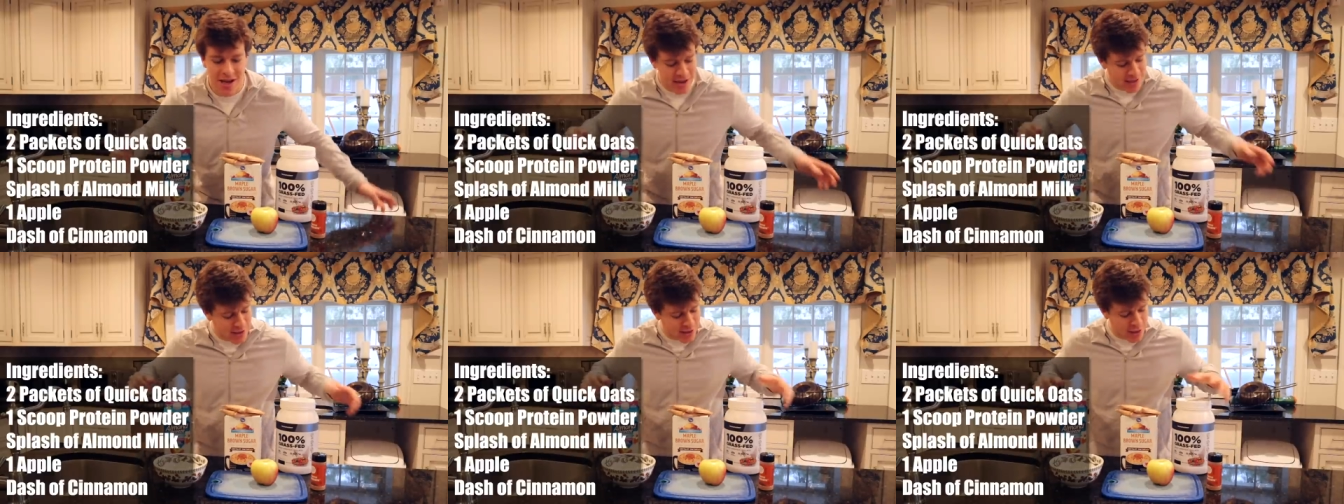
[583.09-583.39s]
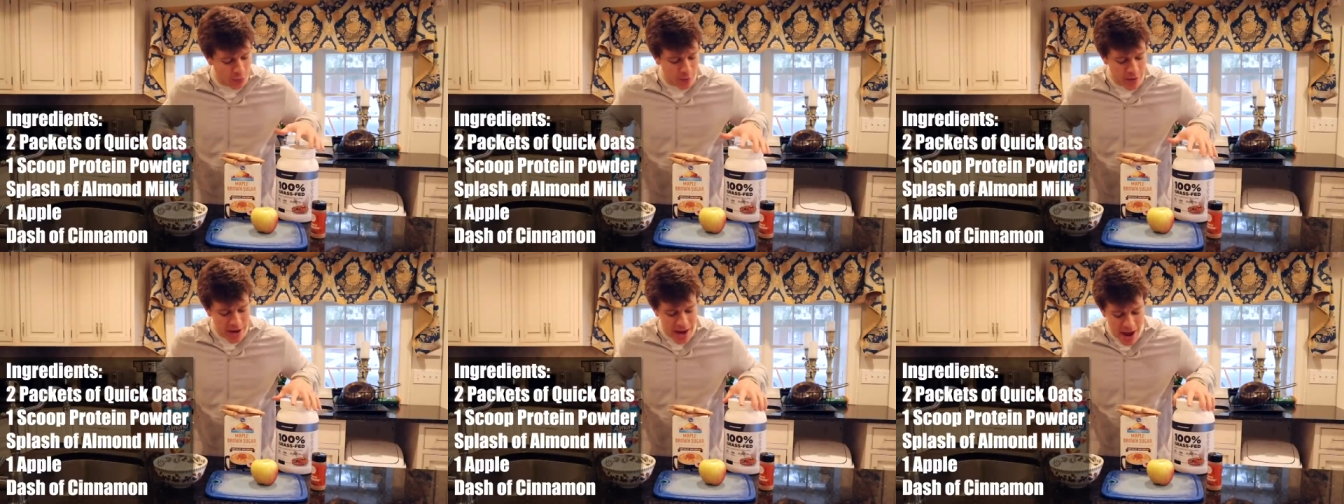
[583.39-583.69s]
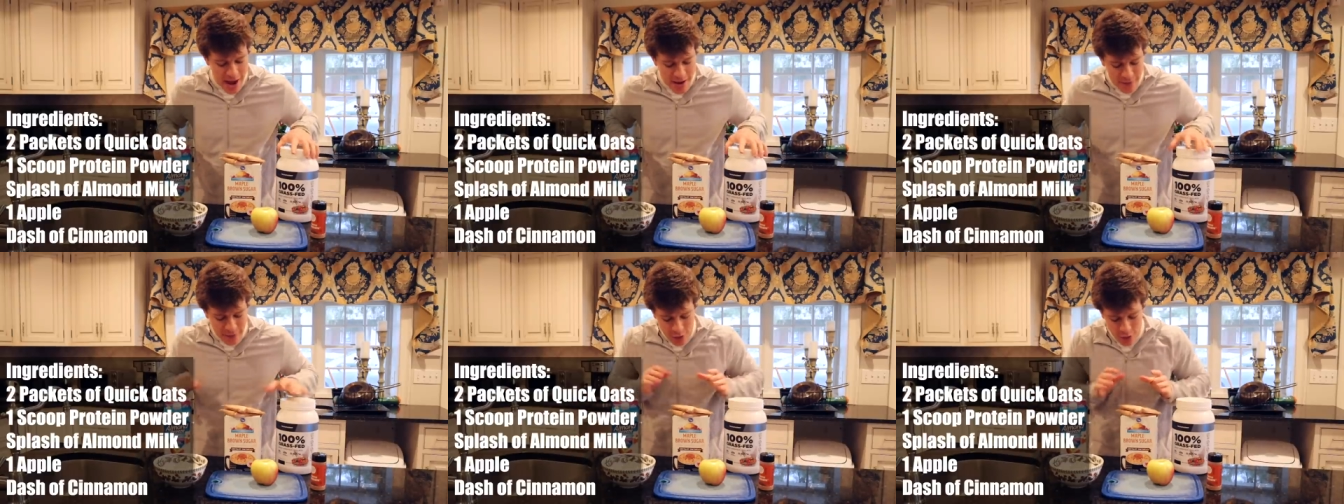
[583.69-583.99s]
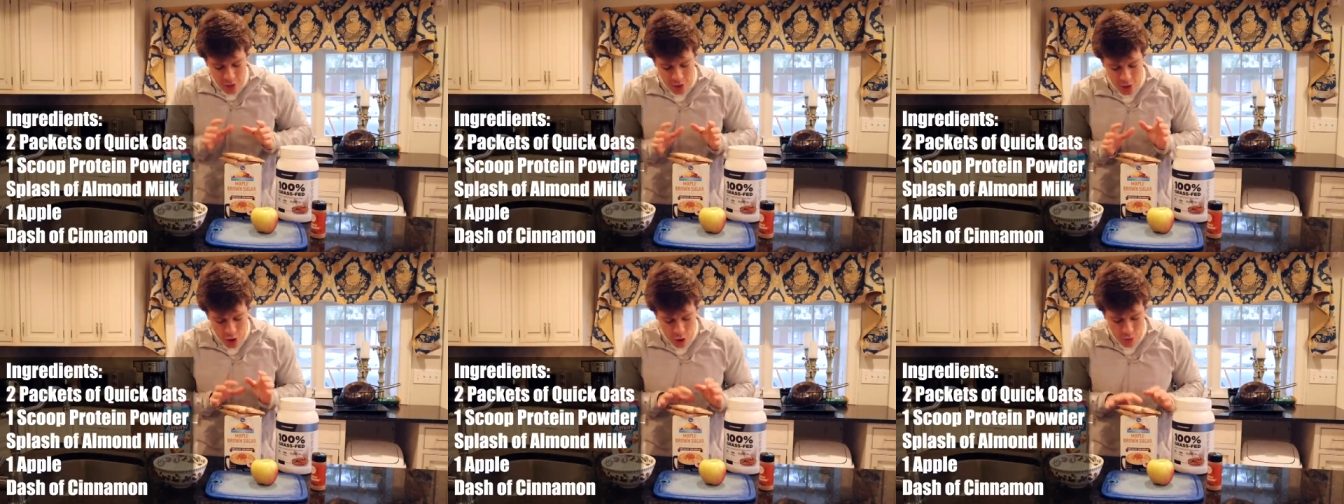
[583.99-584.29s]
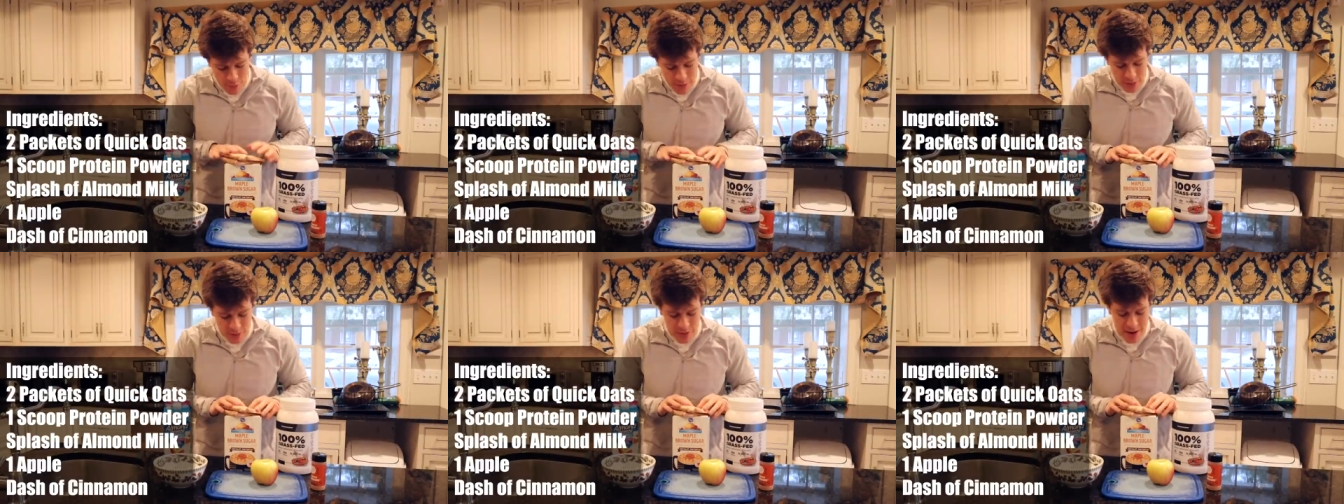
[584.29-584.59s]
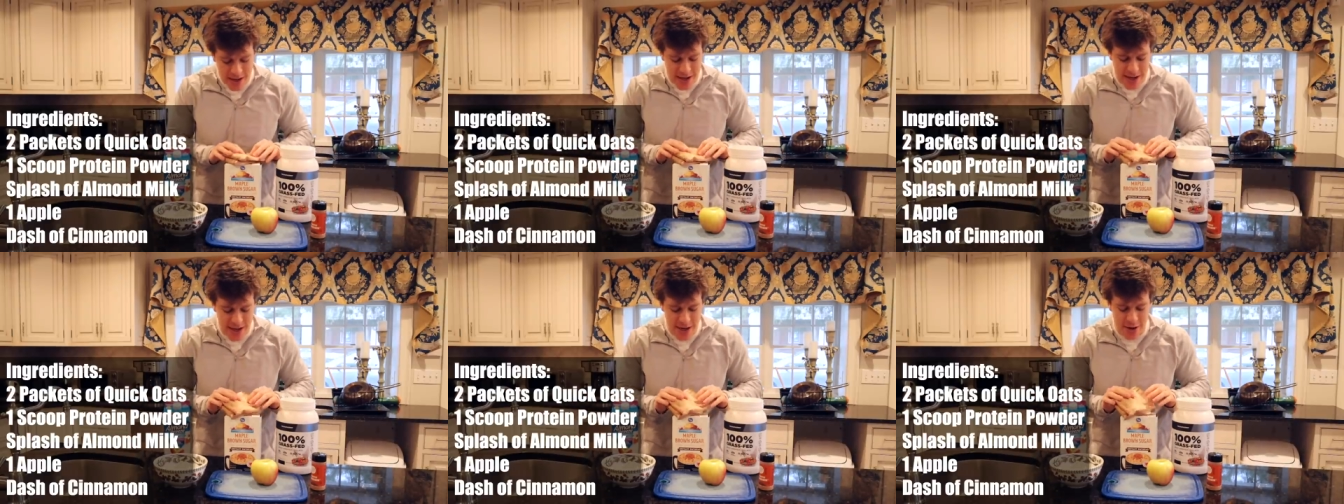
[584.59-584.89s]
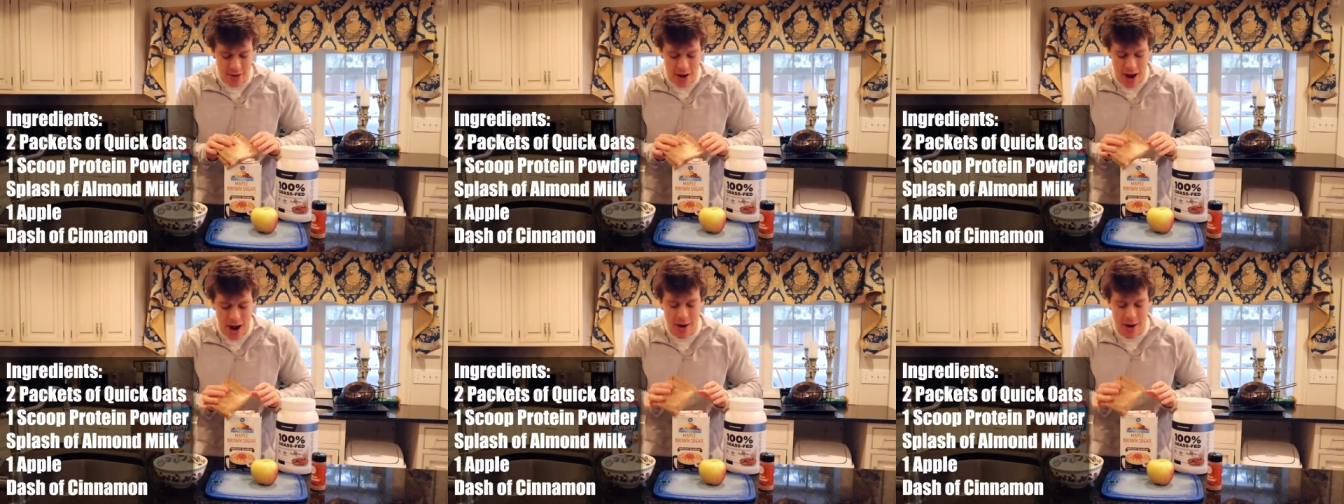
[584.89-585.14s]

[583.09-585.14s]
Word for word: So we have our oatmeal right here.